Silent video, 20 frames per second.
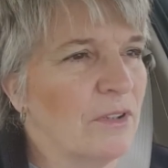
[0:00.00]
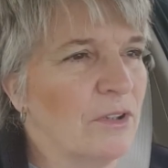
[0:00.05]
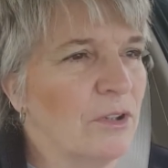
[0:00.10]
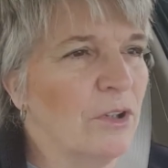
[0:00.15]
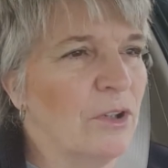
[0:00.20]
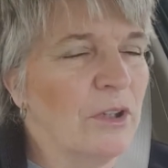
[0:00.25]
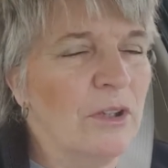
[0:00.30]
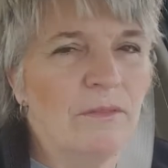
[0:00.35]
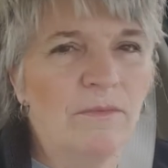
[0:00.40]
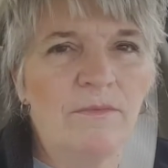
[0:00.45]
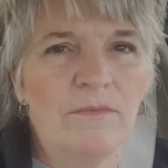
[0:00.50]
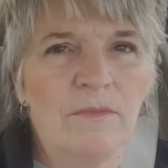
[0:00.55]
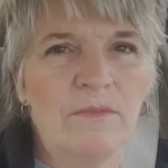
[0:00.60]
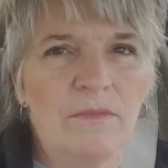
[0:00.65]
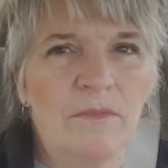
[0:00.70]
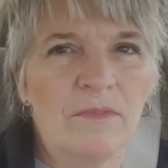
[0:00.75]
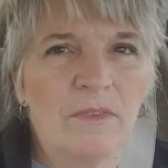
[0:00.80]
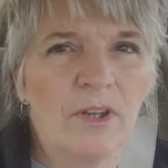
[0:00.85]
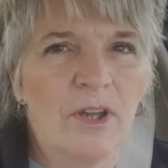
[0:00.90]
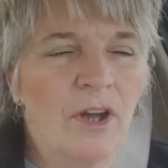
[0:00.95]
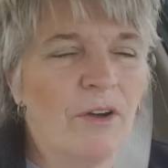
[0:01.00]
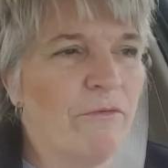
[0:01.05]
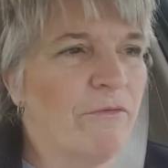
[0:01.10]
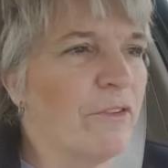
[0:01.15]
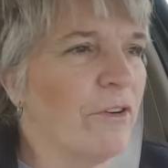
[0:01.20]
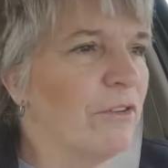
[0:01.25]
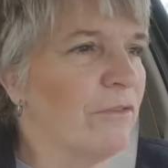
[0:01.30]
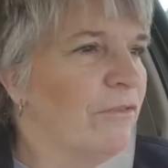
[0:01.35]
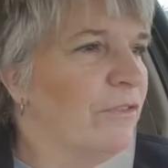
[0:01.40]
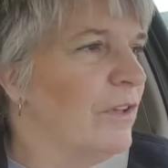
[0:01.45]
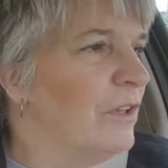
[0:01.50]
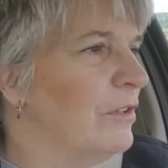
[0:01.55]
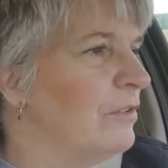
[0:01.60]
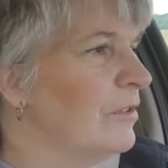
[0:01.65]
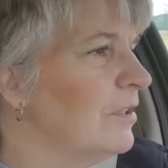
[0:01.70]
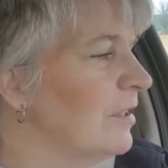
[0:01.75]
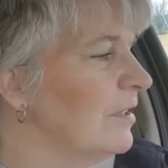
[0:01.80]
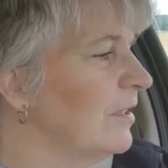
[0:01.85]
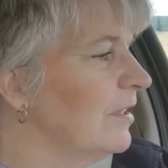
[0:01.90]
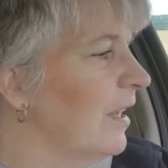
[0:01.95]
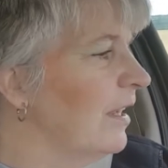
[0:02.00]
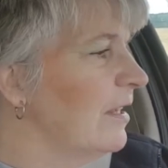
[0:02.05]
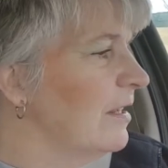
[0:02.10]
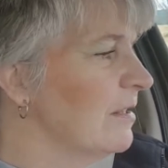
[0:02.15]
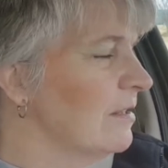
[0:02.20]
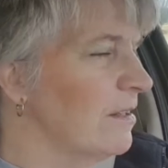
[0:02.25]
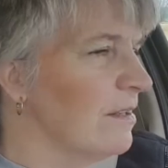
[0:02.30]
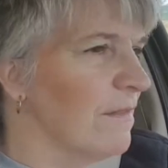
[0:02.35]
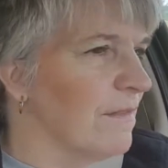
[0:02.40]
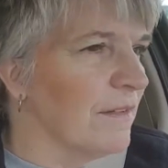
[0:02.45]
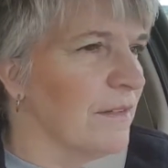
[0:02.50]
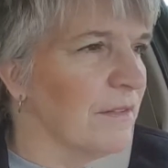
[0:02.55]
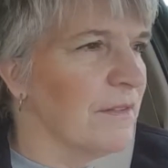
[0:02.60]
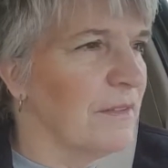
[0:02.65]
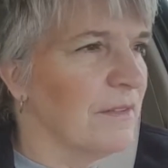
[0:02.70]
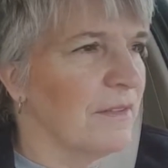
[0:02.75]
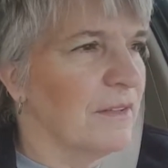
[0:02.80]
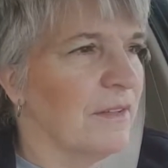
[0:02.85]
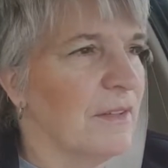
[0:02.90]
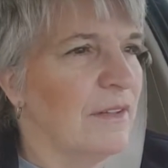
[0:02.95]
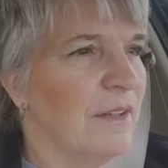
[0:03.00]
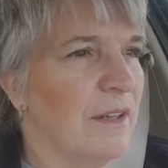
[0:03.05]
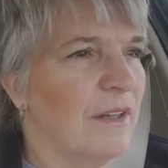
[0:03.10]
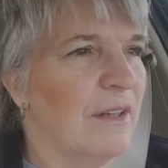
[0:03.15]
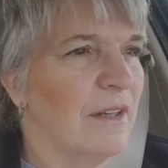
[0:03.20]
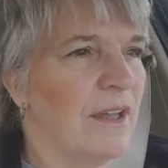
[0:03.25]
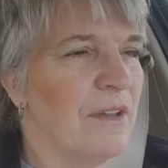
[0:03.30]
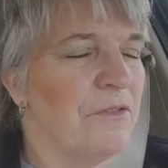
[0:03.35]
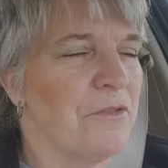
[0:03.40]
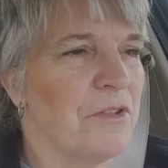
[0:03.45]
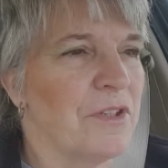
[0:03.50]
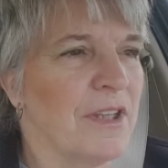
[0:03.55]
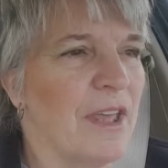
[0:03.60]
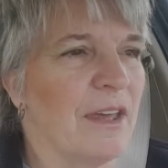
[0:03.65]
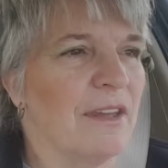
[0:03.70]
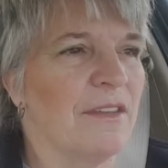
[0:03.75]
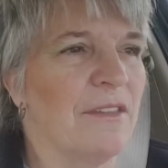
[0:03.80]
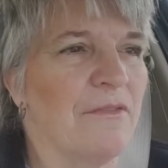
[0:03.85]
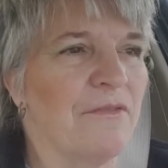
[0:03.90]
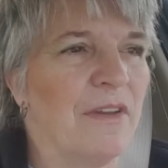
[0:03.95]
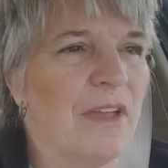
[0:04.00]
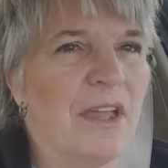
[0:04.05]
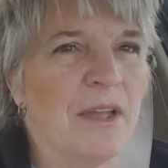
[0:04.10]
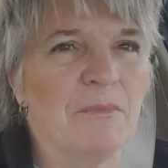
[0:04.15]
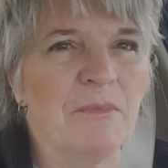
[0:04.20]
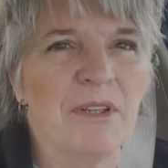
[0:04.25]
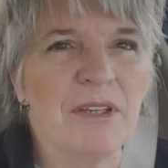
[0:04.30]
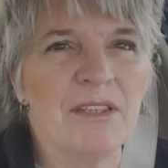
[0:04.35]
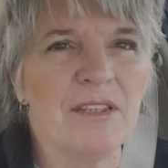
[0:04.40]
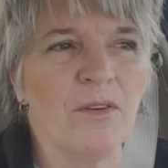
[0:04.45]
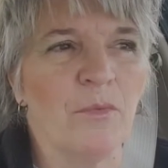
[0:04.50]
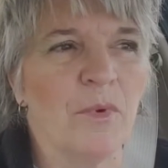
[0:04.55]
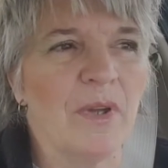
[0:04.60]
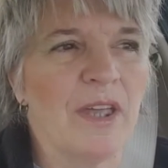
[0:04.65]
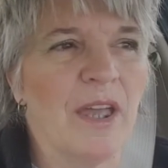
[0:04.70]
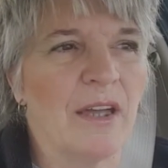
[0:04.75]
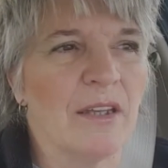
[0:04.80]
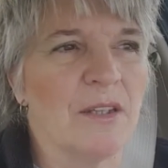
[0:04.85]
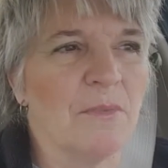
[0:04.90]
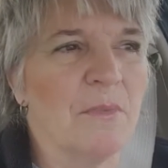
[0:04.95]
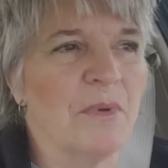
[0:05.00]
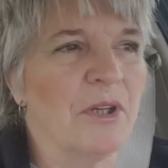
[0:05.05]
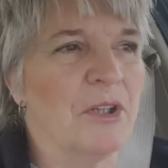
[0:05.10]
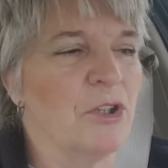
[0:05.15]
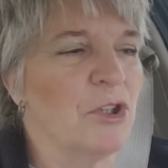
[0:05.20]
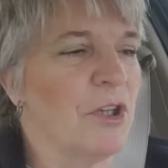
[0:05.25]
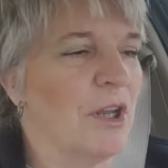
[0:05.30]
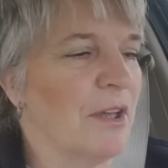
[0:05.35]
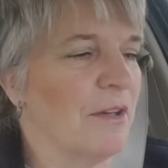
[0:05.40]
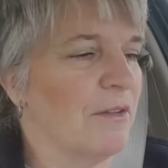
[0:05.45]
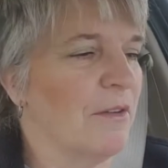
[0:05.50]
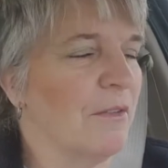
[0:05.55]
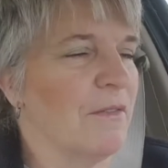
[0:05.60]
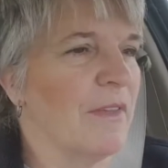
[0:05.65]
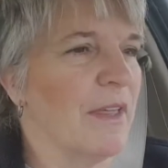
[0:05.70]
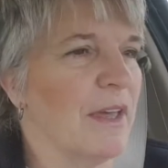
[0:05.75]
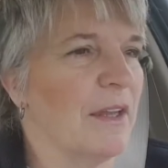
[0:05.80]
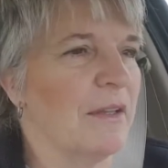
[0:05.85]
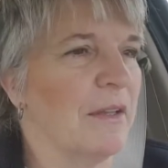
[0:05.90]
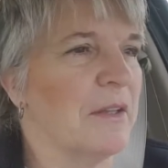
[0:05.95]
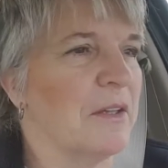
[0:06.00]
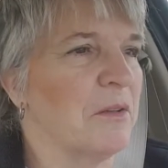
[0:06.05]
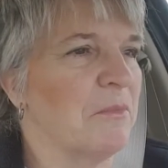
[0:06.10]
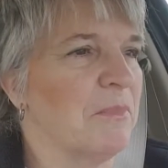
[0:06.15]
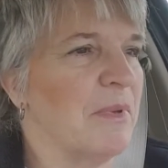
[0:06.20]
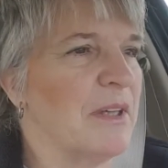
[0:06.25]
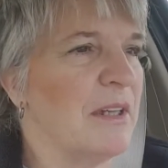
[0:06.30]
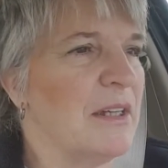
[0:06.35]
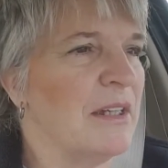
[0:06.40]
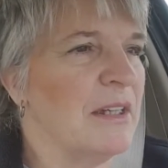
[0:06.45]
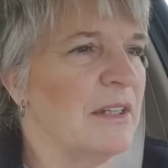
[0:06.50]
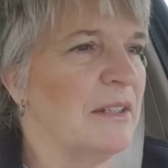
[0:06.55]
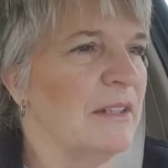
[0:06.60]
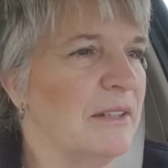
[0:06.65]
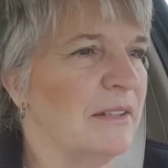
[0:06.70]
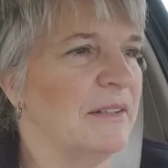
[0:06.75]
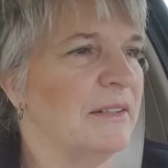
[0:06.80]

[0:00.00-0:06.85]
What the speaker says: good comfort food to take to the other side of the family, so we got to munch down on that a little bit.